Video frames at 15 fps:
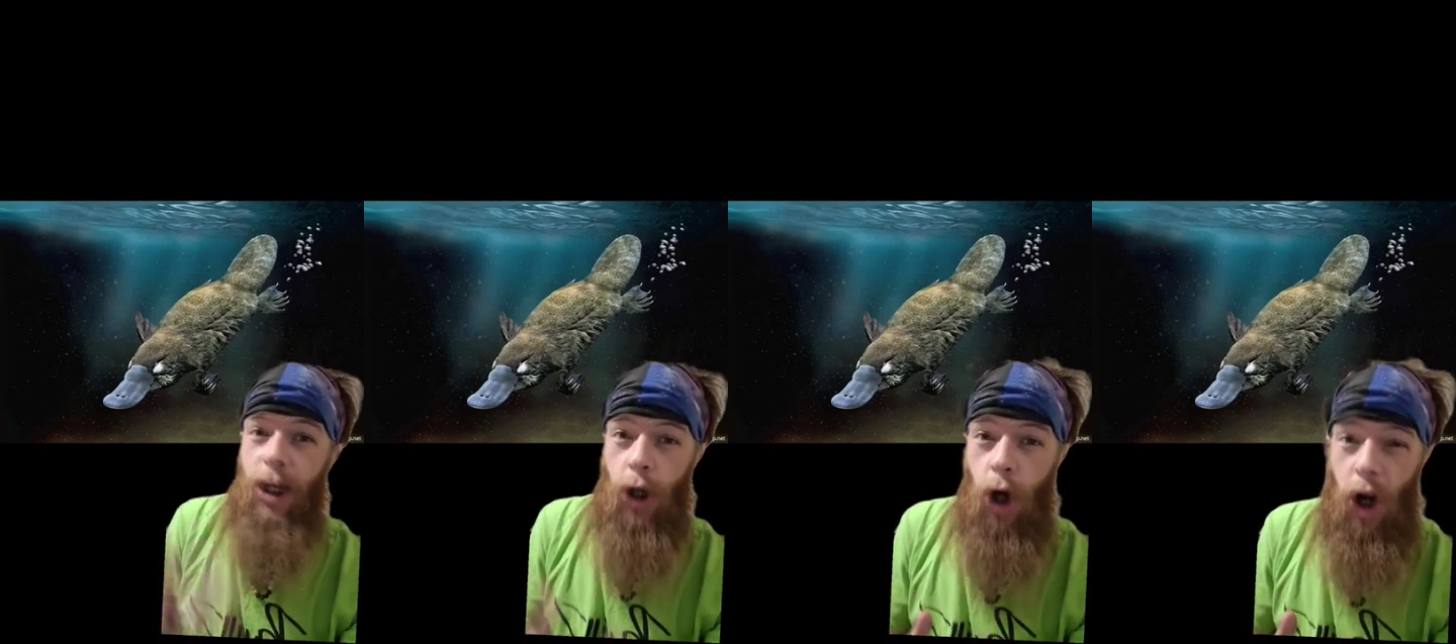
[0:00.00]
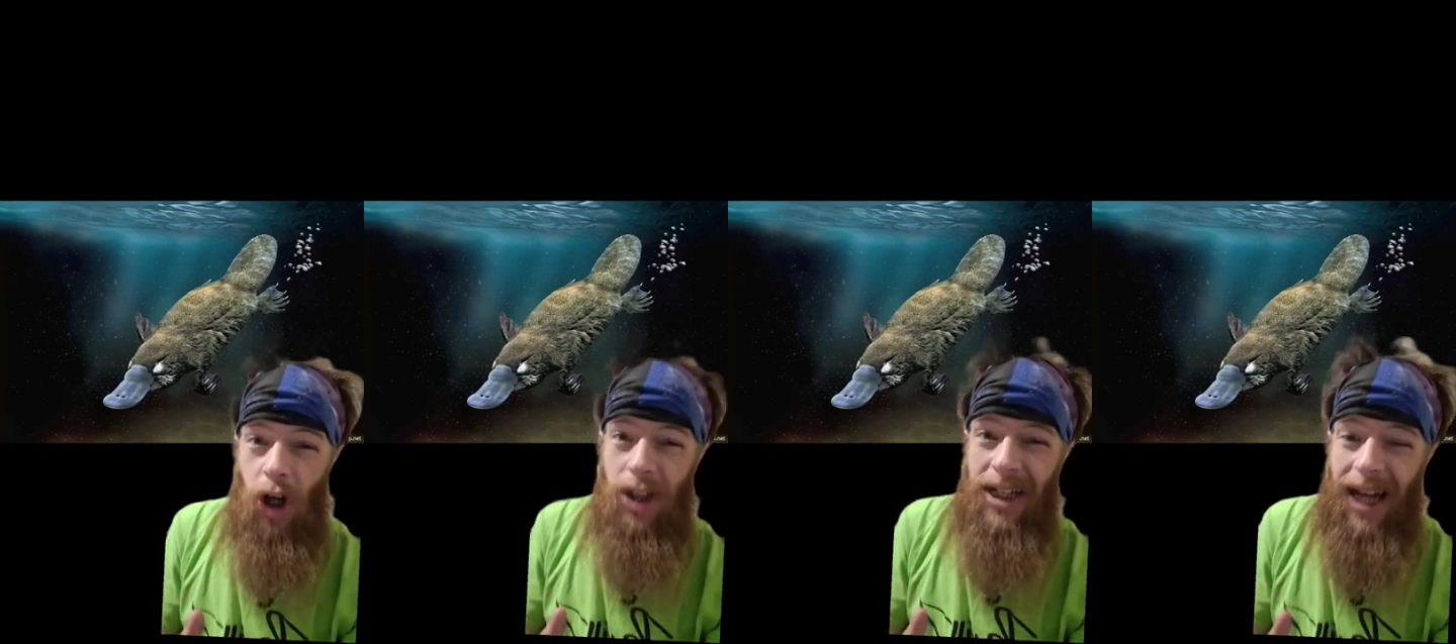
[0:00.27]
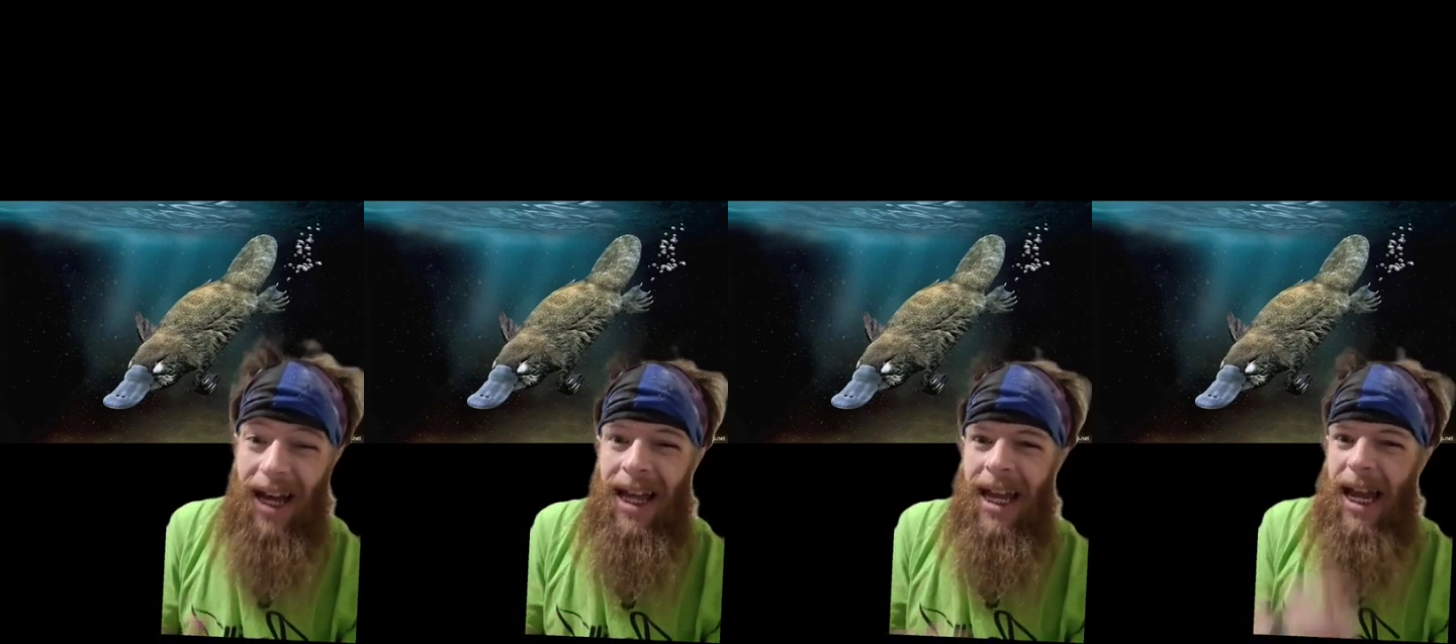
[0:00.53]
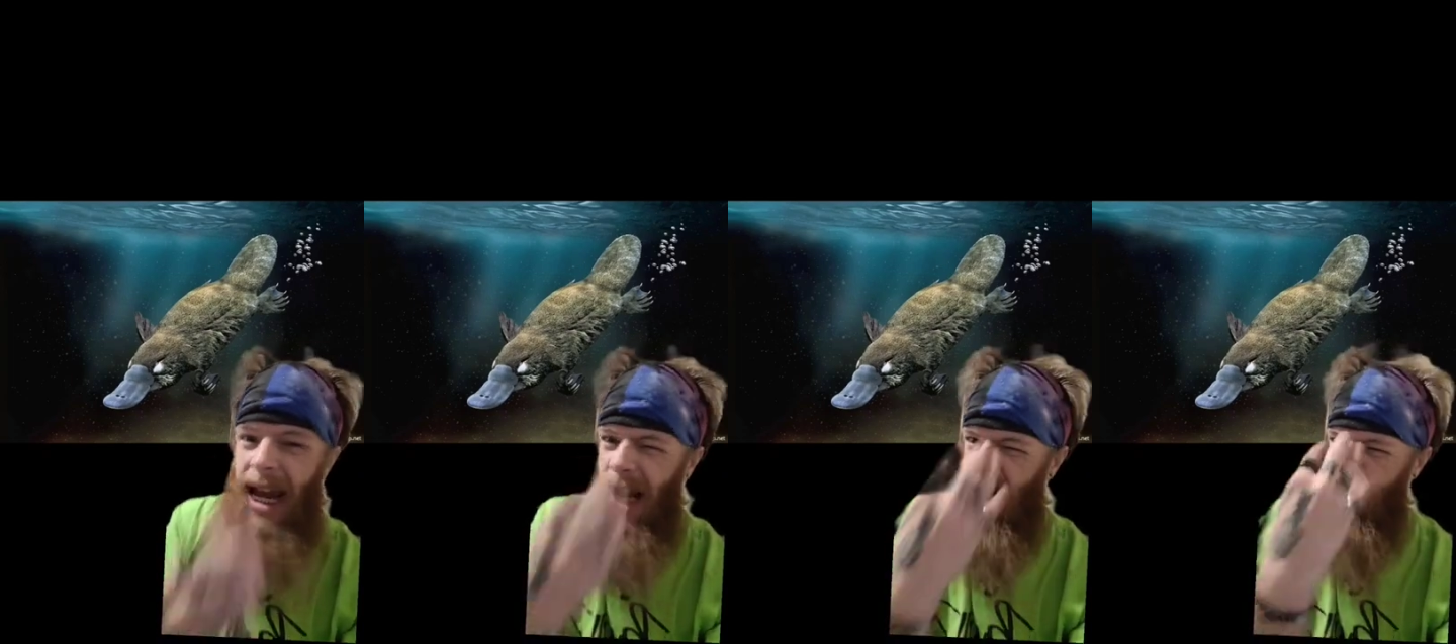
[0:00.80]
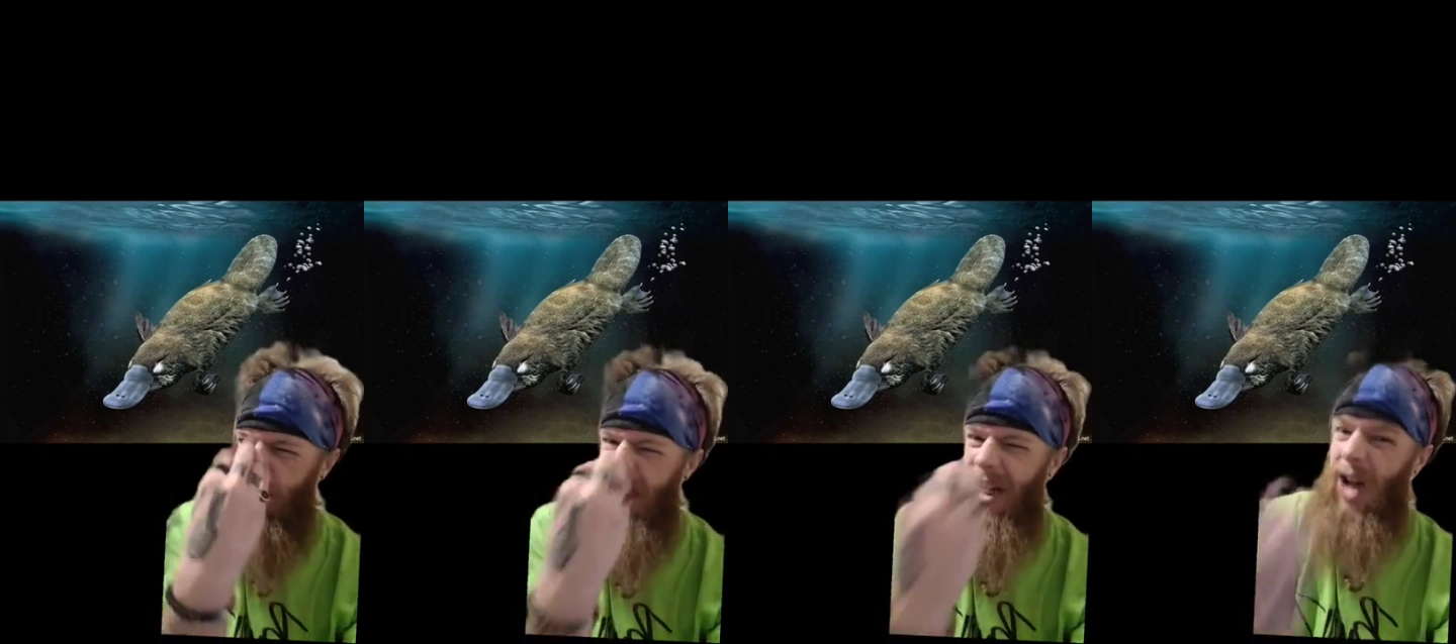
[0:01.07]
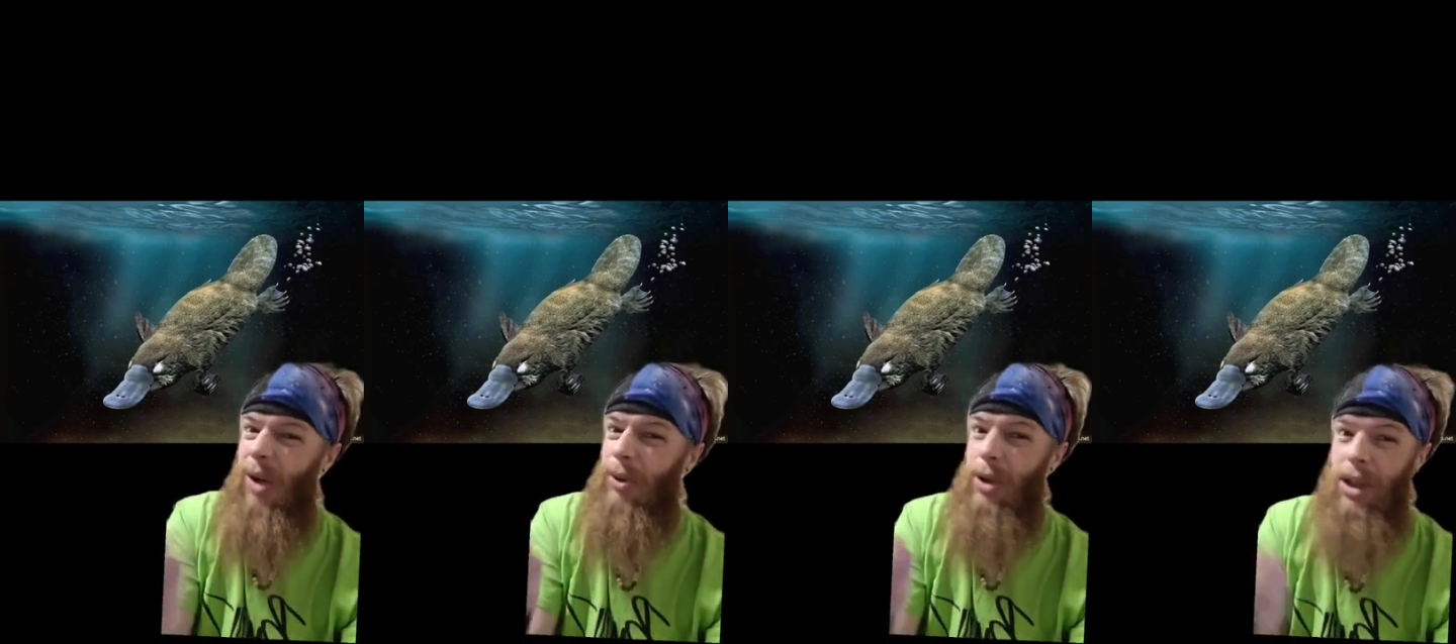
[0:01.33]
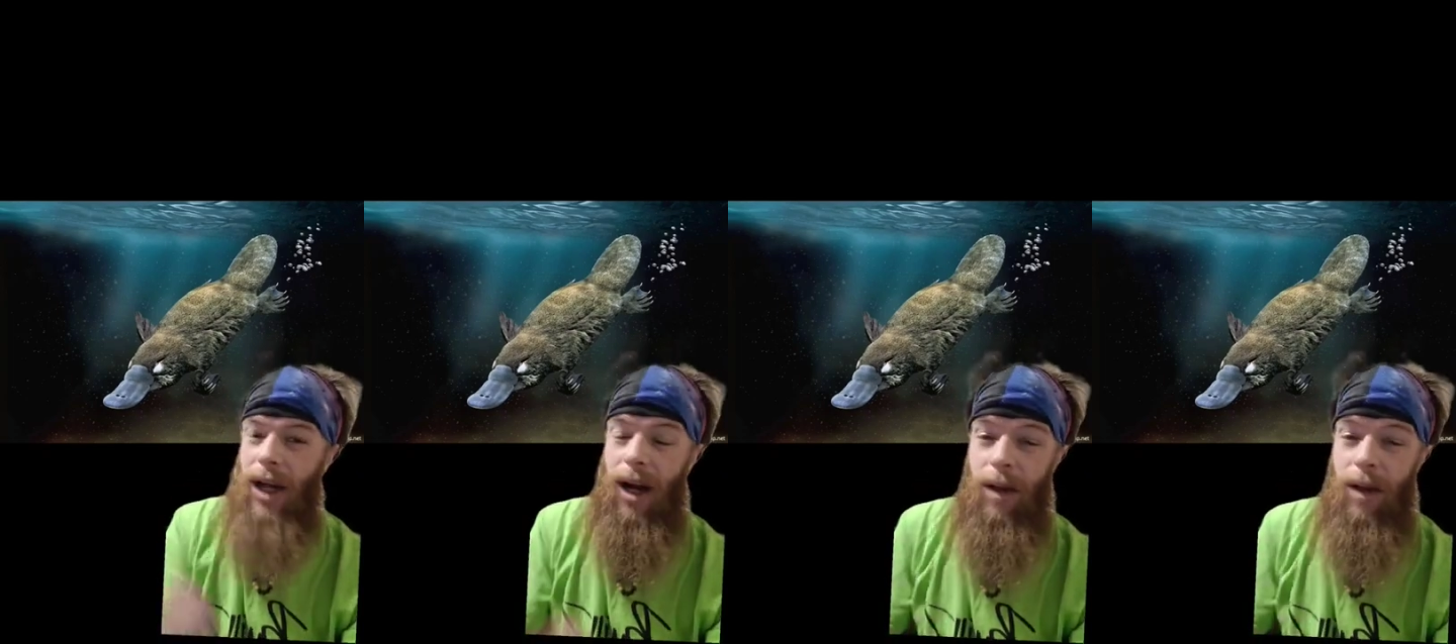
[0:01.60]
like an otter, and a big old